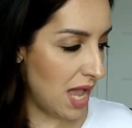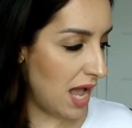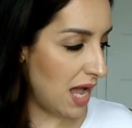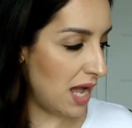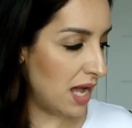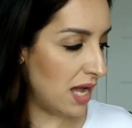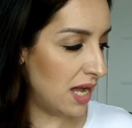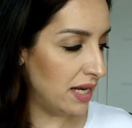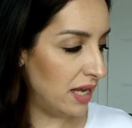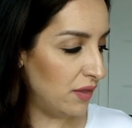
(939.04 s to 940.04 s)

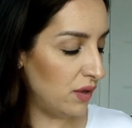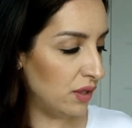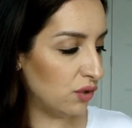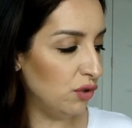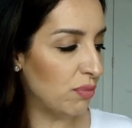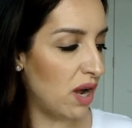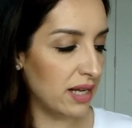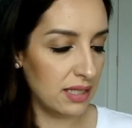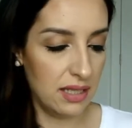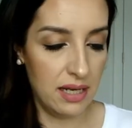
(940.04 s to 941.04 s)
Another two
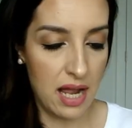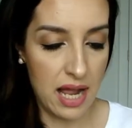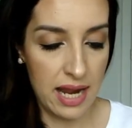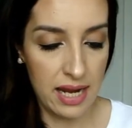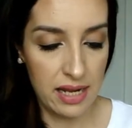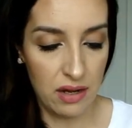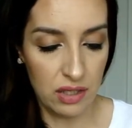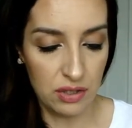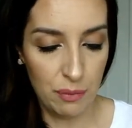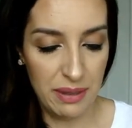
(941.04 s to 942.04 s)
products that I
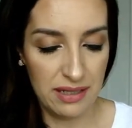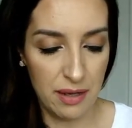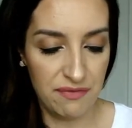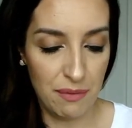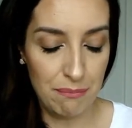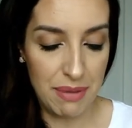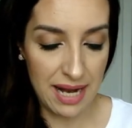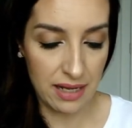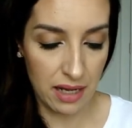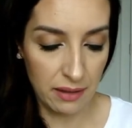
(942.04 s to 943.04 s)
also picked up from
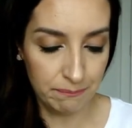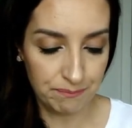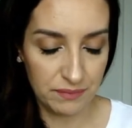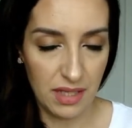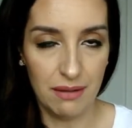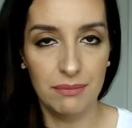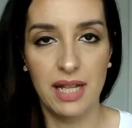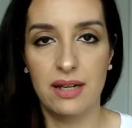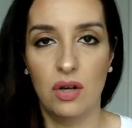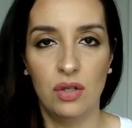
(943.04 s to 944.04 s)
Becca. I'm
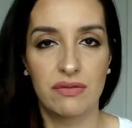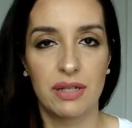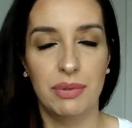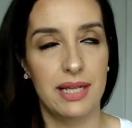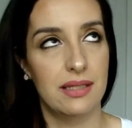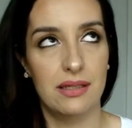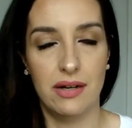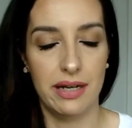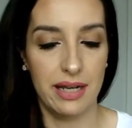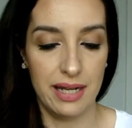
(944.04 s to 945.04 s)
like all over the place,
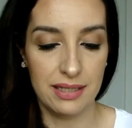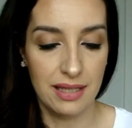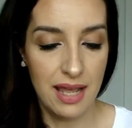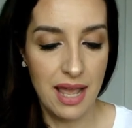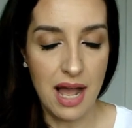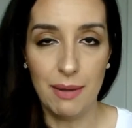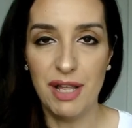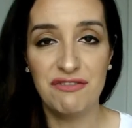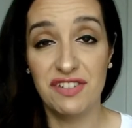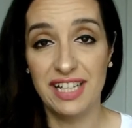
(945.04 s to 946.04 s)
sorry guys. I'm
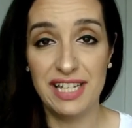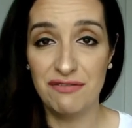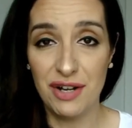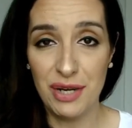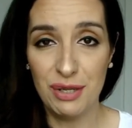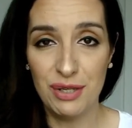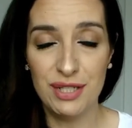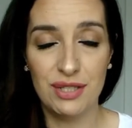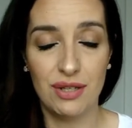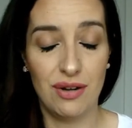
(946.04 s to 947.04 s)
not feeling very good,
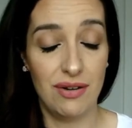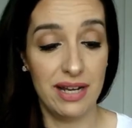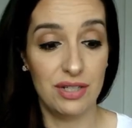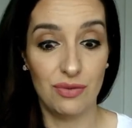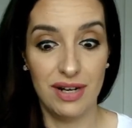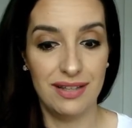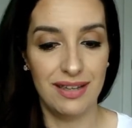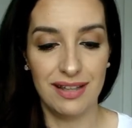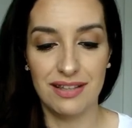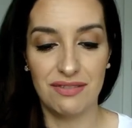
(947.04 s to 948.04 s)
so I just wanted to
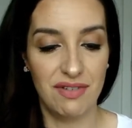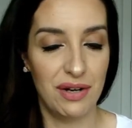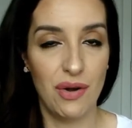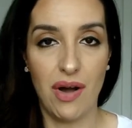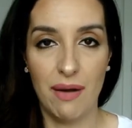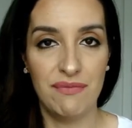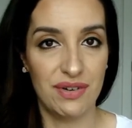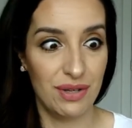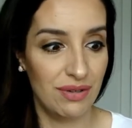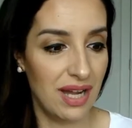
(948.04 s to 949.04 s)
get this video up for
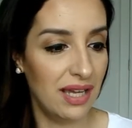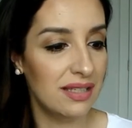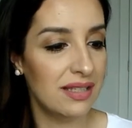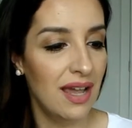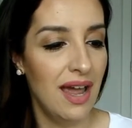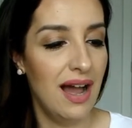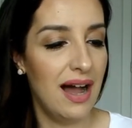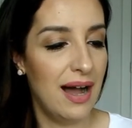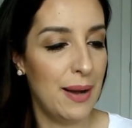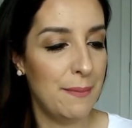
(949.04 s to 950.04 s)
you guys.
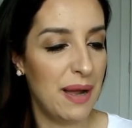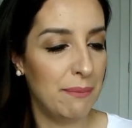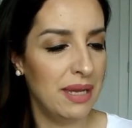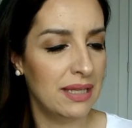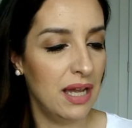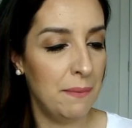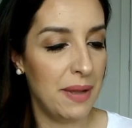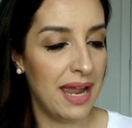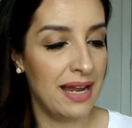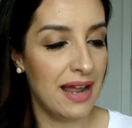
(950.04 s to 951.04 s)
I picked up
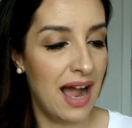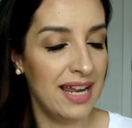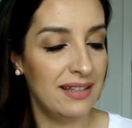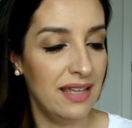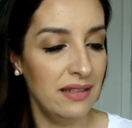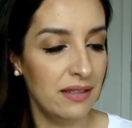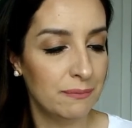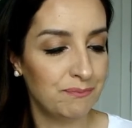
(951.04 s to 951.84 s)
an eye tint.